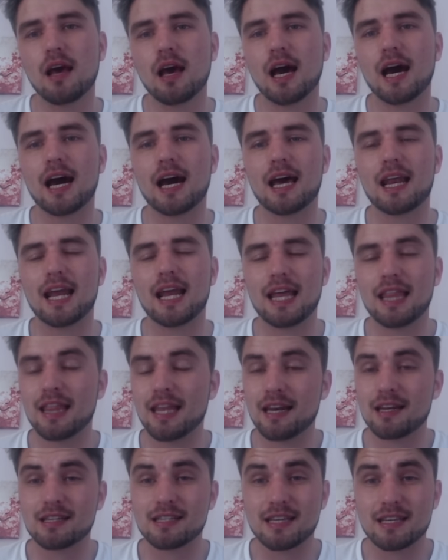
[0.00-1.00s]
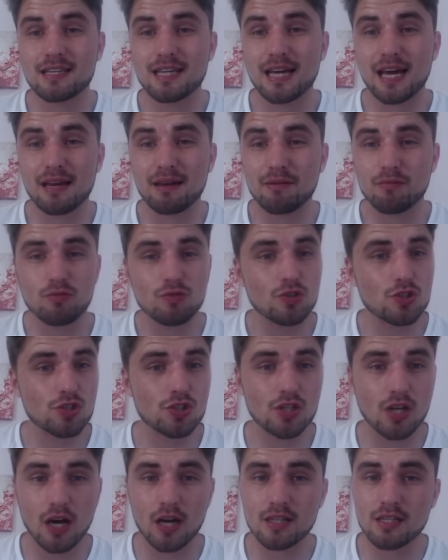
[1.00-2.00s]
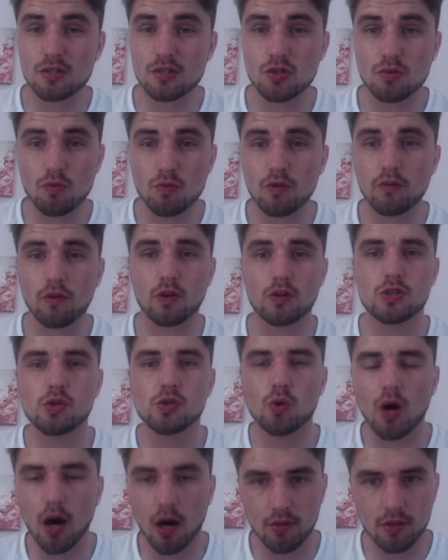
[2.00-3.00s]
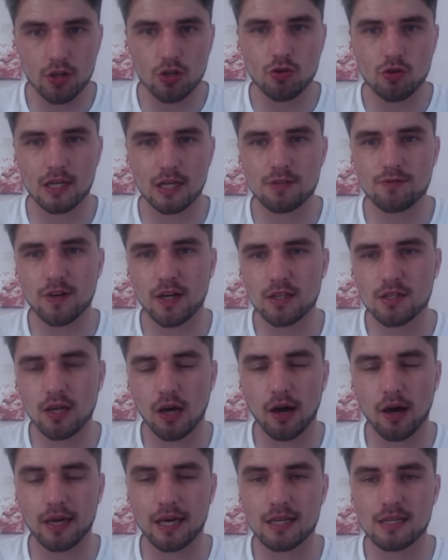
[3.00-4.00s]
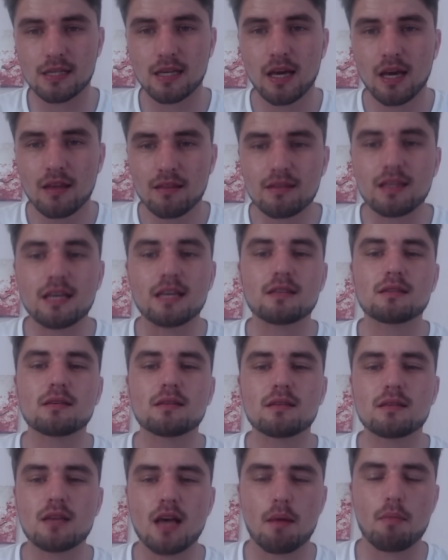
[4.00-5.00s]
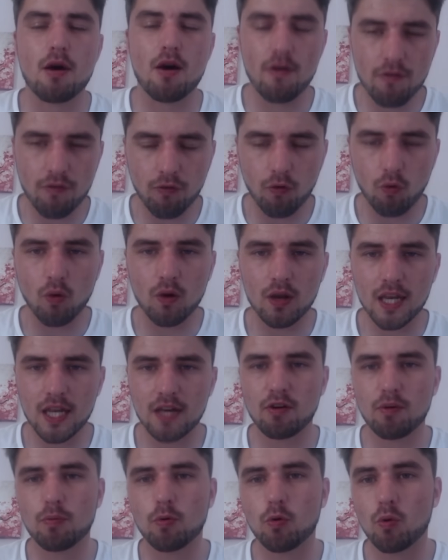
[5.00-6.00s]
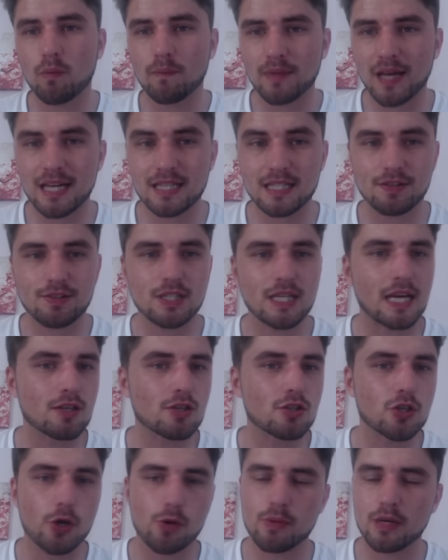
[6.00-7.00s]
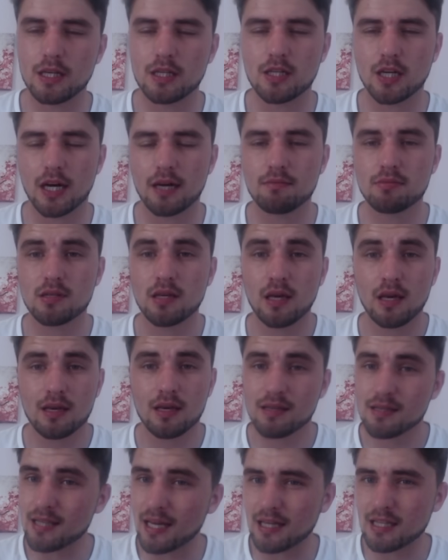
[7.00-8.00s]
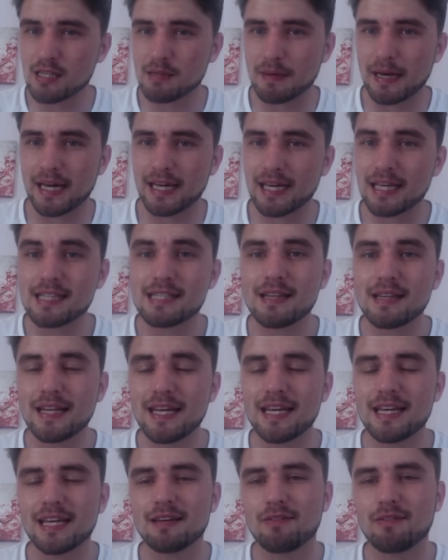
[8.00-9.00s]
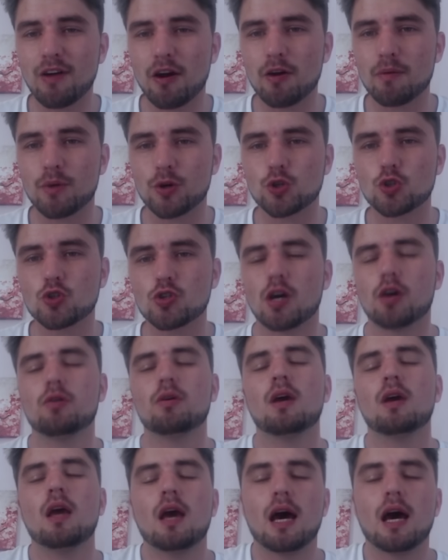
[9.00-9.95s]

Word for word: And, and then, as I said, it's starting to move on to other transfer targets this summer for Liverpool. As I've said so many times, centre-back is needed, very much so.